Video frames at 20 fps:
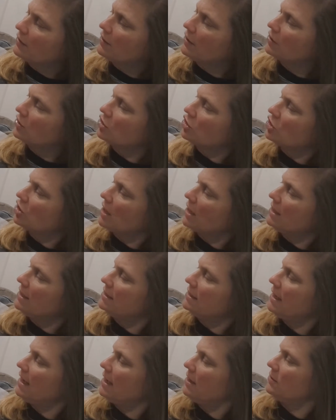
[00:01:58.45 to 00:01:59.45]
Their
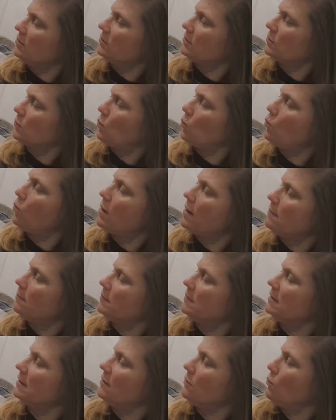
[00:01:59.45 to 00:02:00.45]
shiny tails
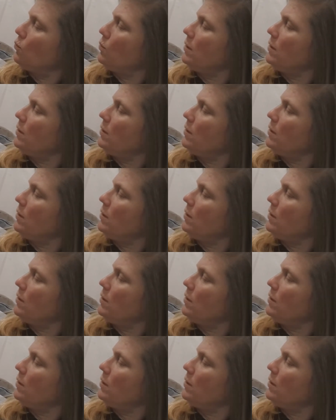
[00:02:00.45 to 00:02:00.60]
whipped in the